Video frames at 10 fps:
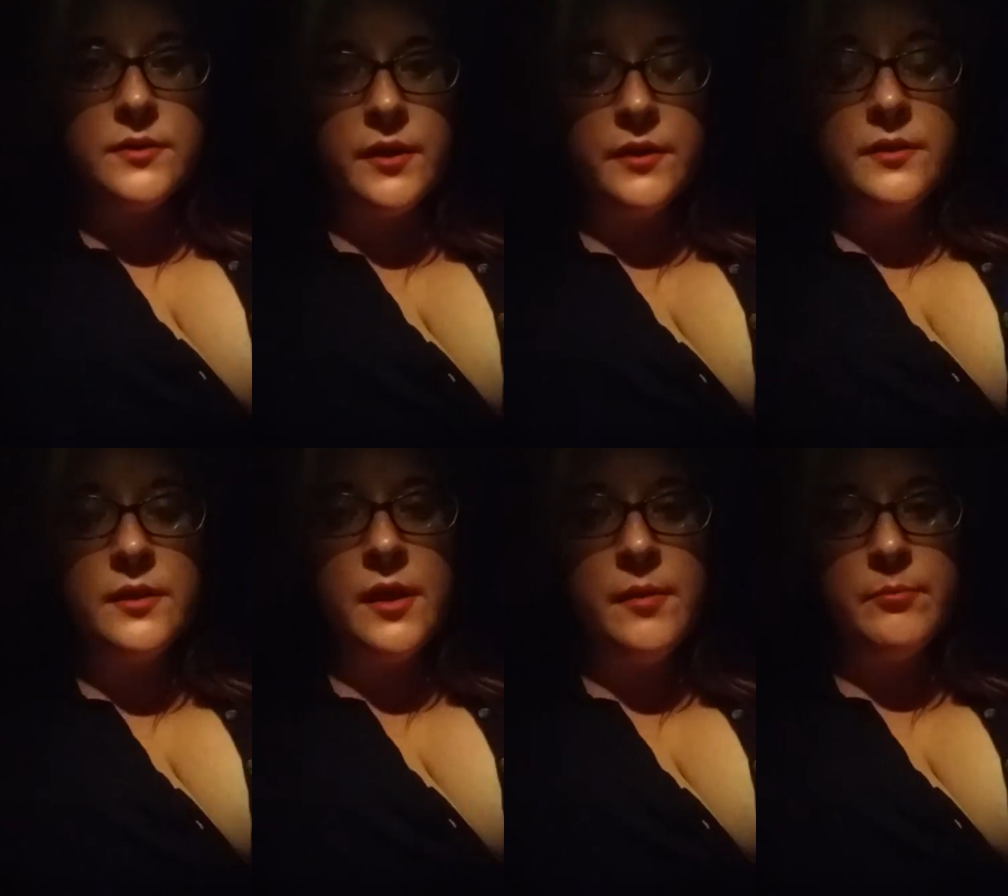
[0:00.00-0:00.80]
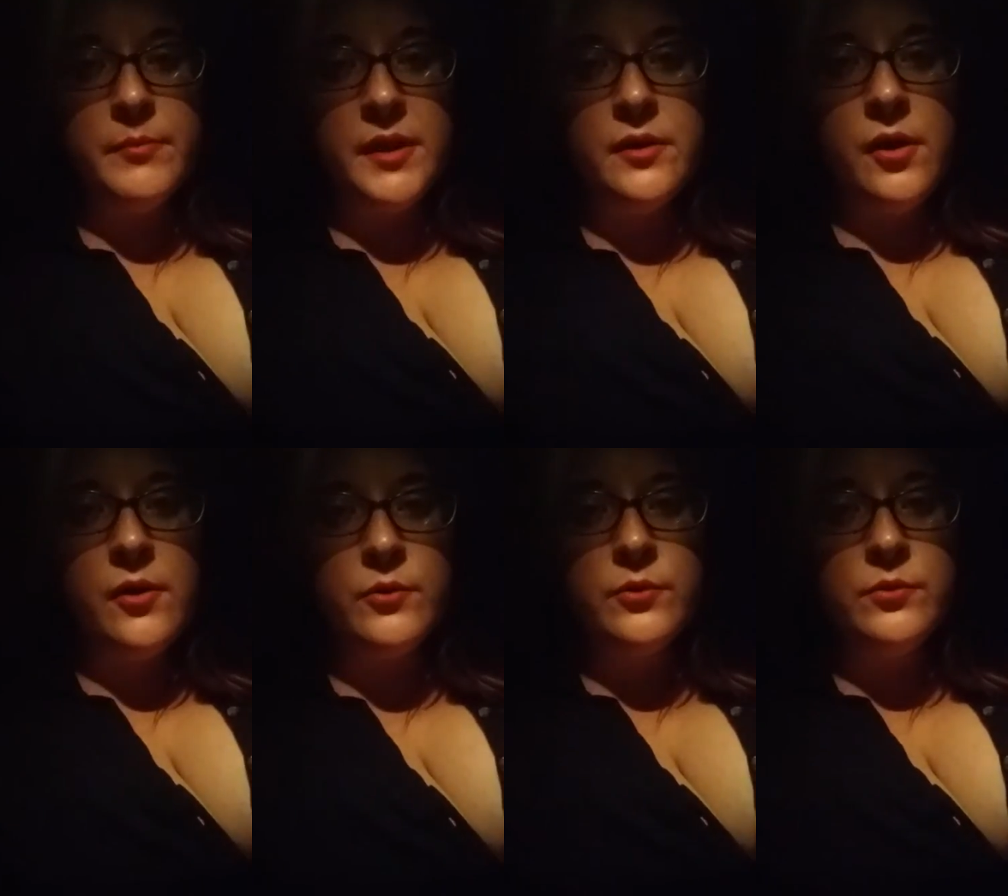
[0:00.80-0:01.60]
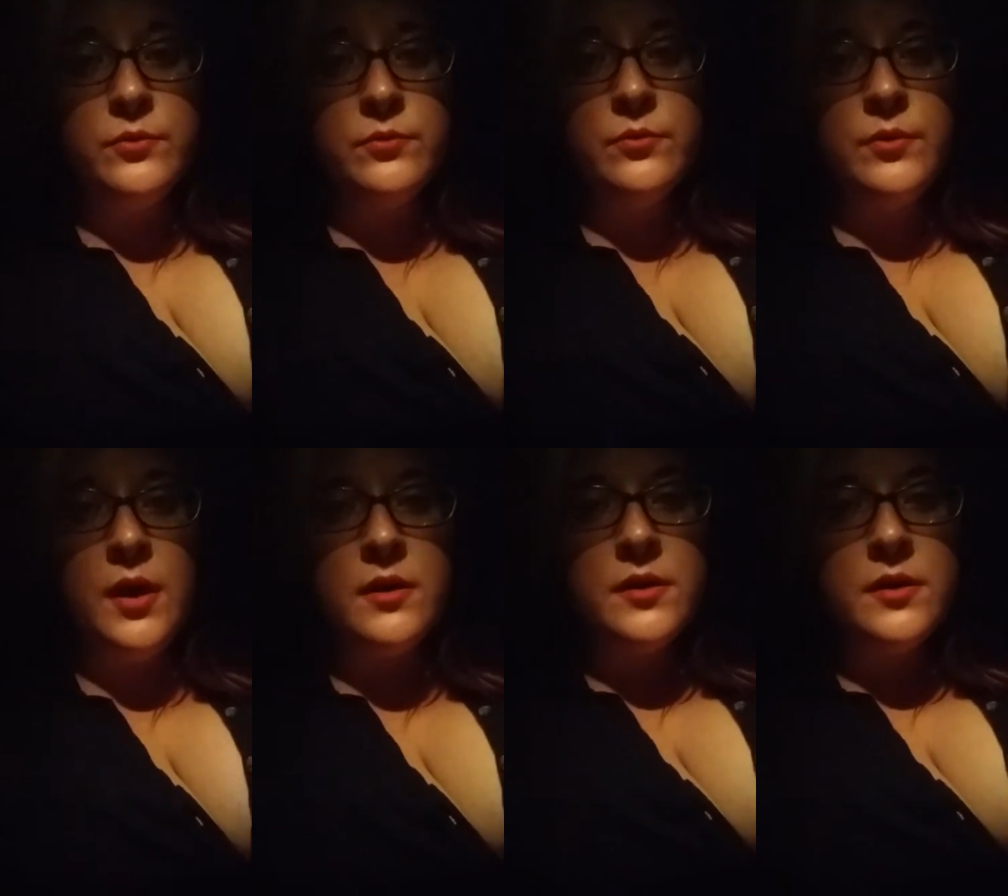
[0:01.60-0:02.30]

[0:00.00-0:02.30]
then let me go.